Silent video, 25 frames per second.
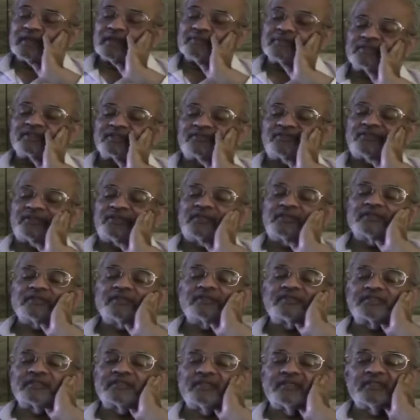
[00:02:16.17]

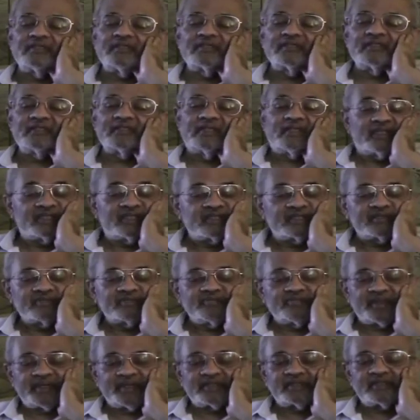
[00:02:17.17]
Hemisphere sends its
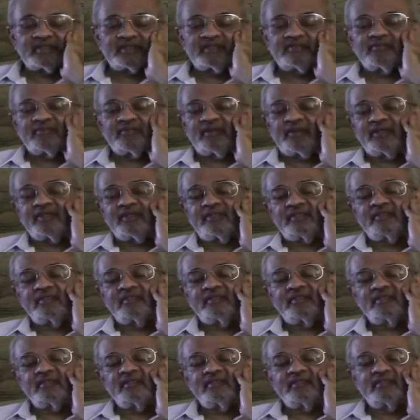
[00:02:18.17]
best and
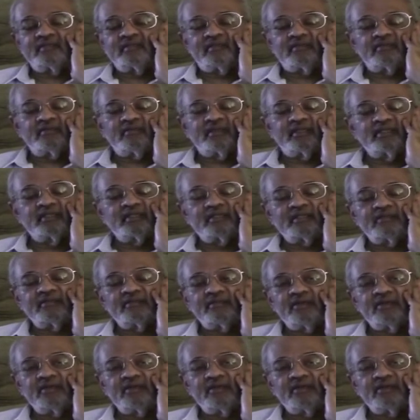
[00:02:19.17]
brightest to the rest of